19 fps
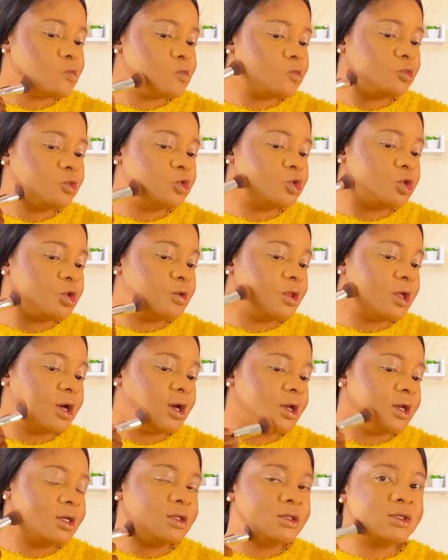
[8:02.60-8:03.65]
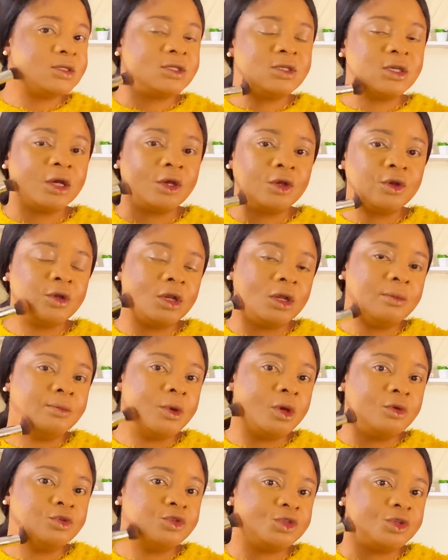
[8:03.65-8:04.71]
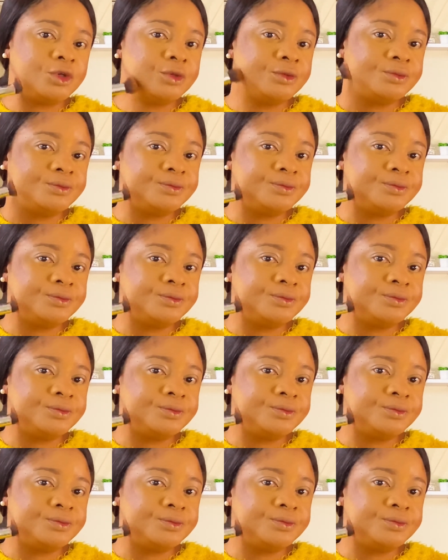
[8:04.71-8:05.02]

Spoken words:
Do that in a circular motion.